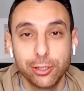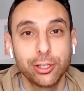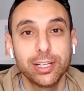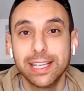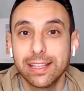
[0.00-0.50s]
You're
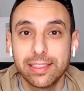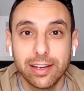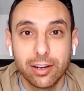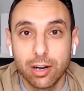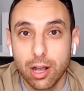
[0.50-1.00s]
gonna get
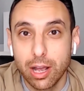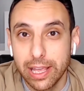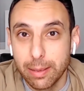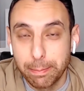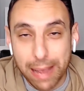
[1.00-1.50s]
their
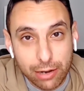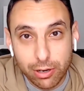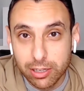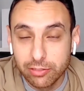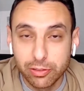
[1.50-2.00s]

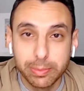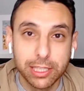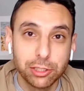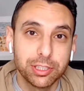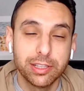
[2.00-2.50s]
background
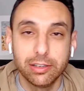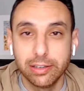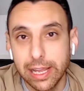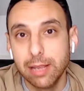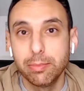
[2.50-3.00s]
information, their
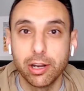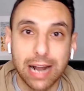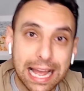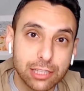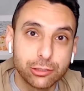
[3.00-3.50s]
name, their
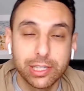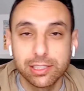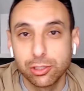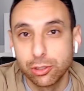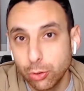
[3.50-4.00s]

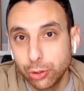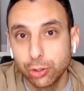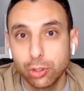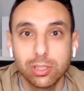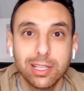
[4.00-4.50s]
address,
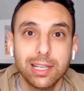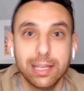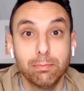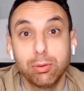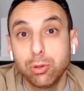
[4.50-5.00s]
social,
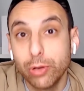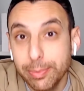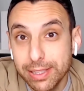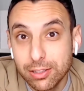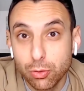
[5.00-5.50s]

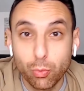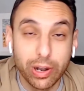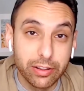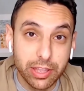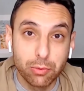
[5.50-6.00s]
employment,
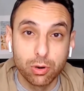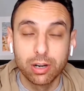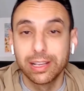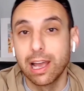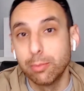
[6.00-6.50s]
where they
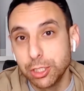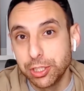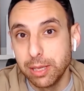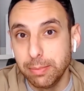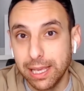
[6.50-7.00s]
work, how
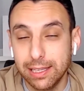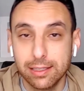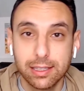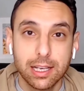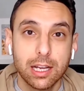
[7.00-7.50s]
much they
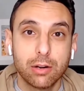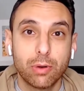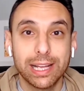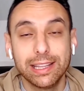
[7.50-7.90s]
make, right?